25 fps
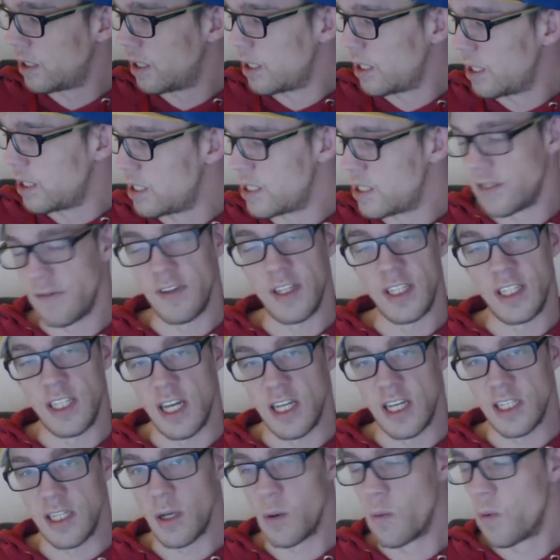it is a
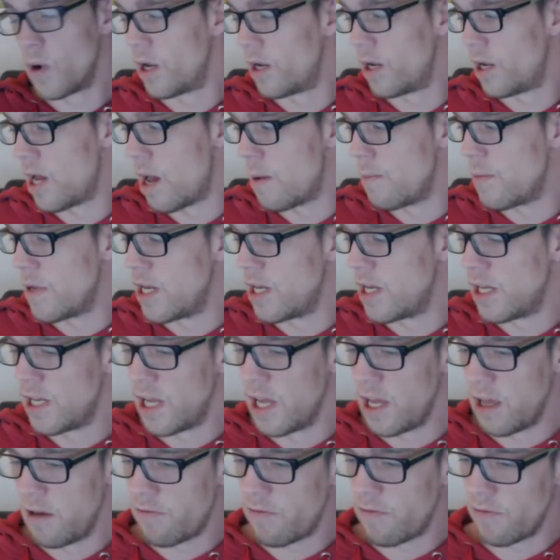fantastic one. I
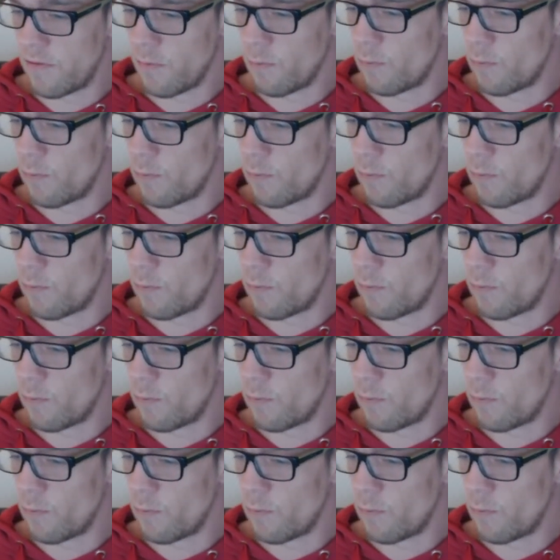mean, if